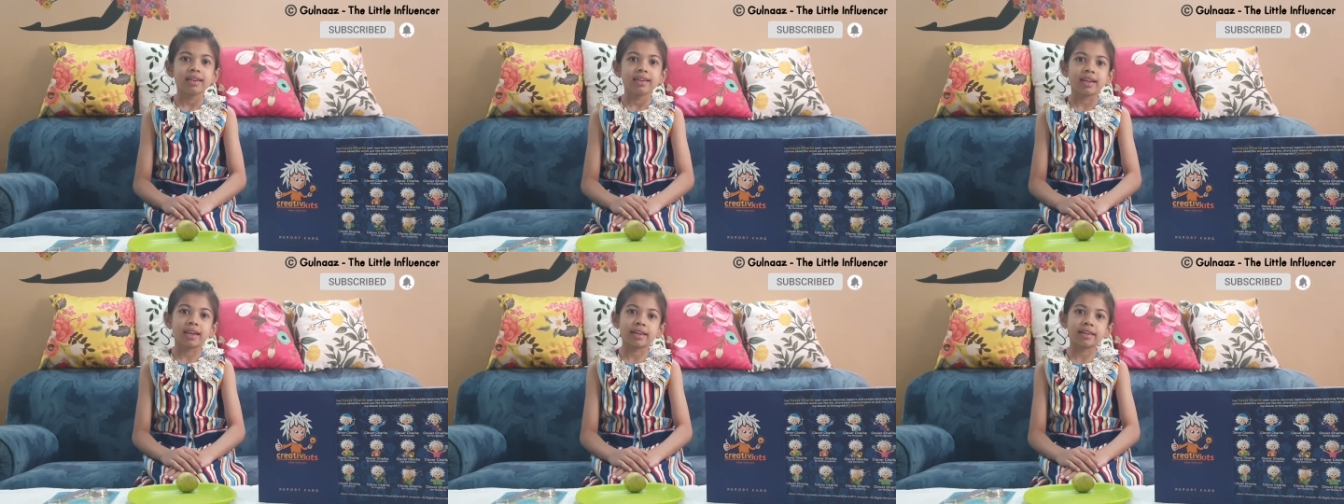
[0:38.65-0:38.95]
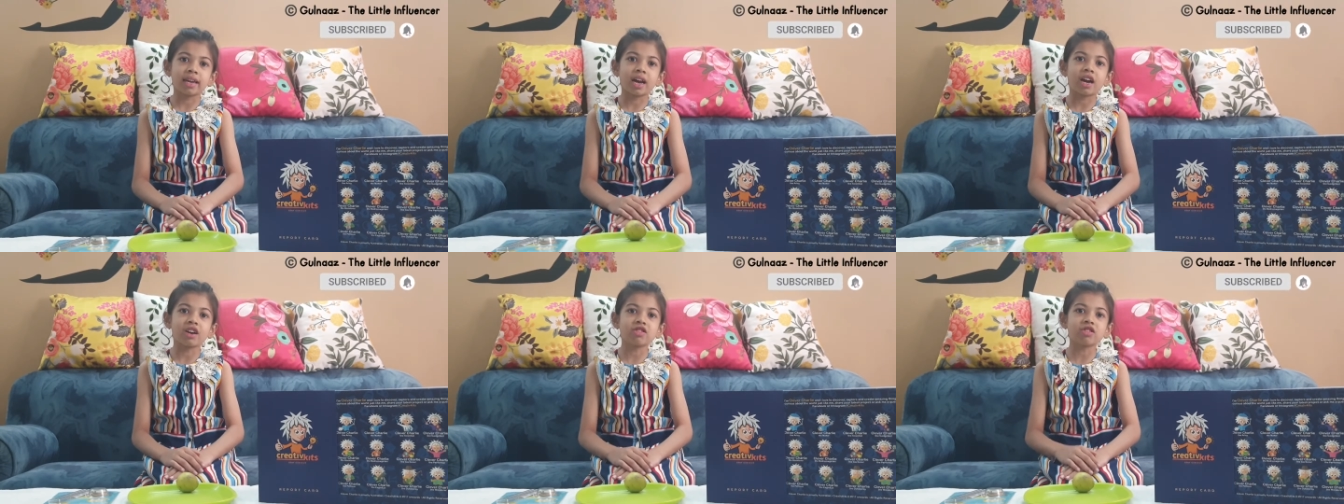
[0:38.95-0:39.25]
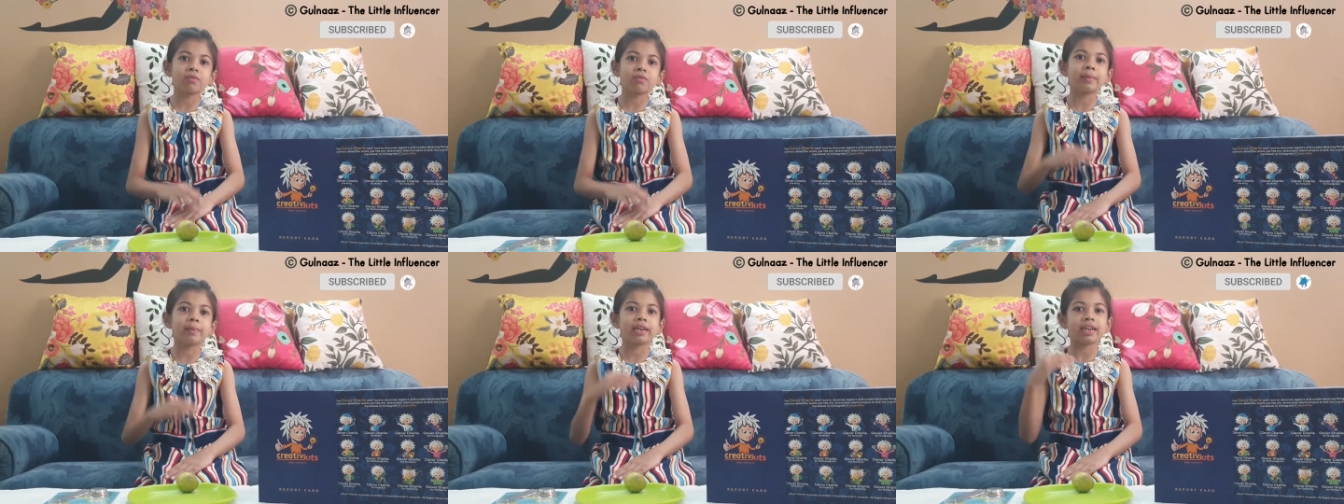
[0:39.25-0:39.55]
that how
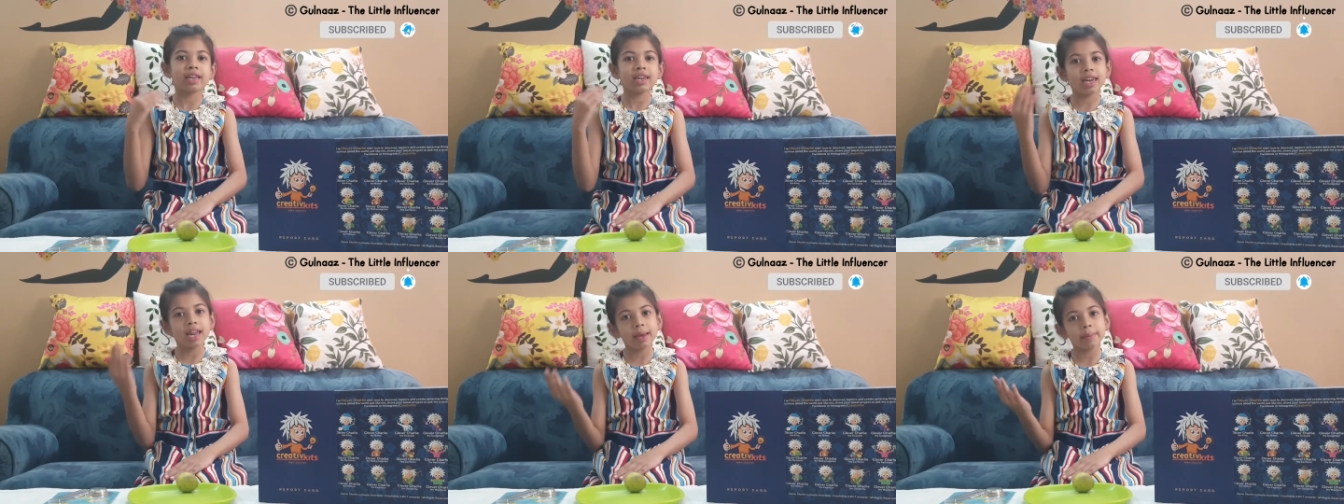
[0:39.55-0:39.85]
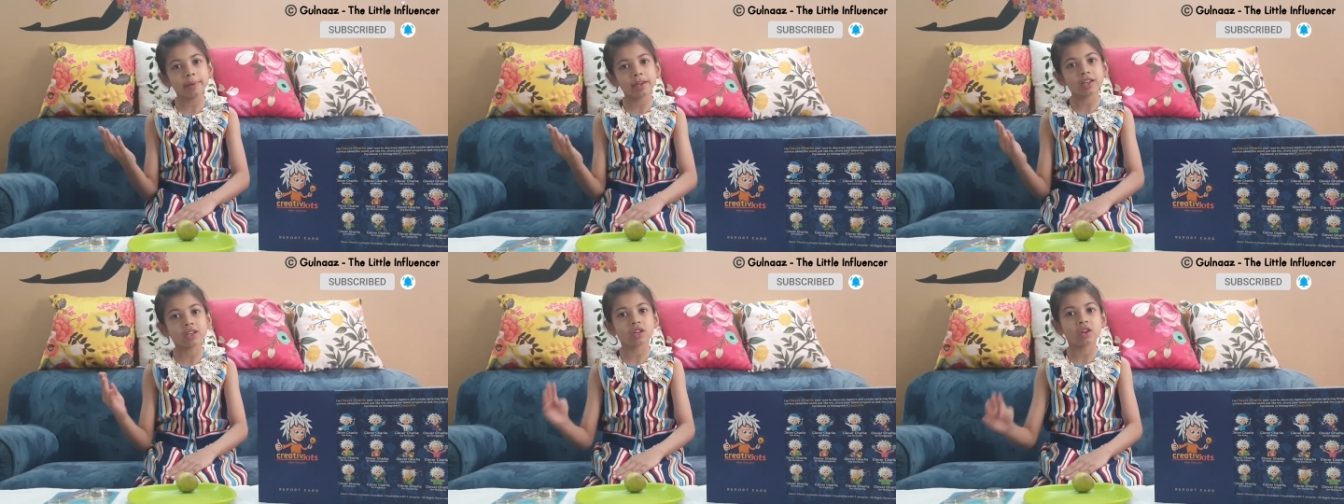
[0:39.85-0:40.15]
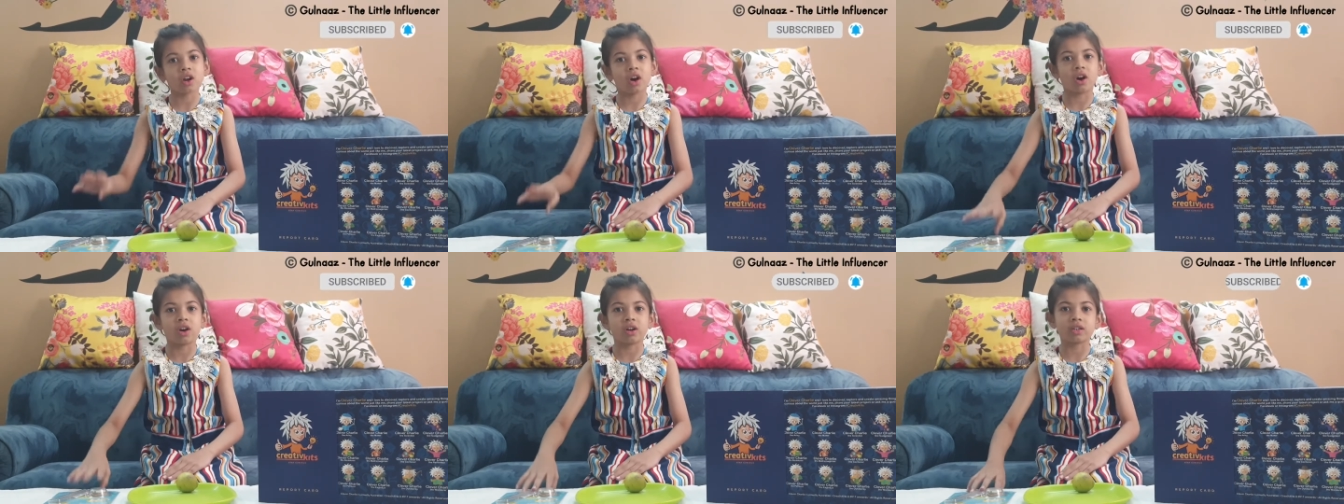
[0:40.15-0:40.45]
to make a lemon
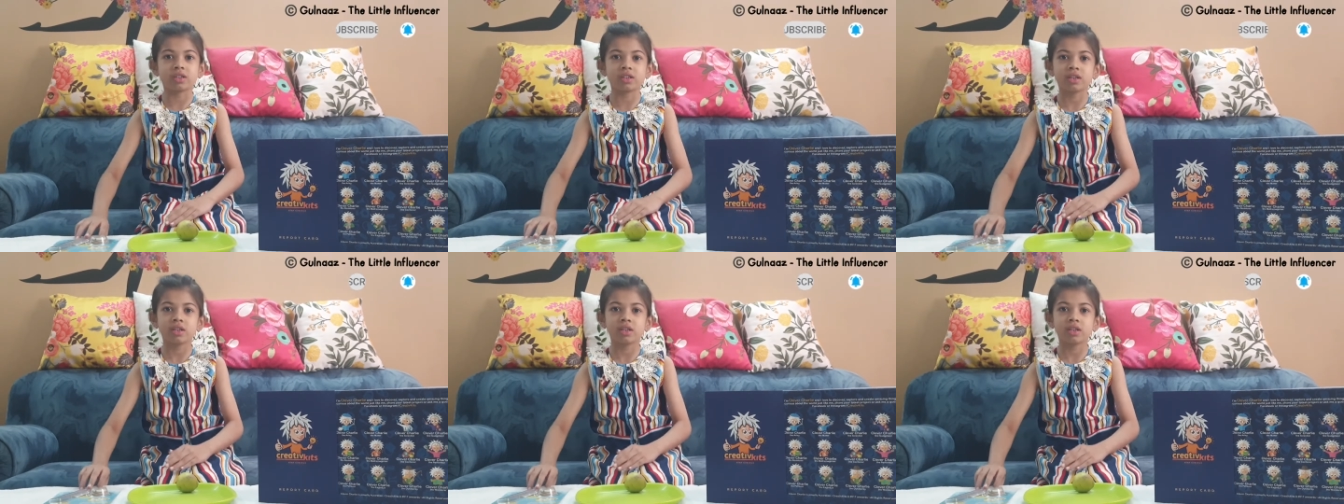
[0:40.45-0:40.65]
clock.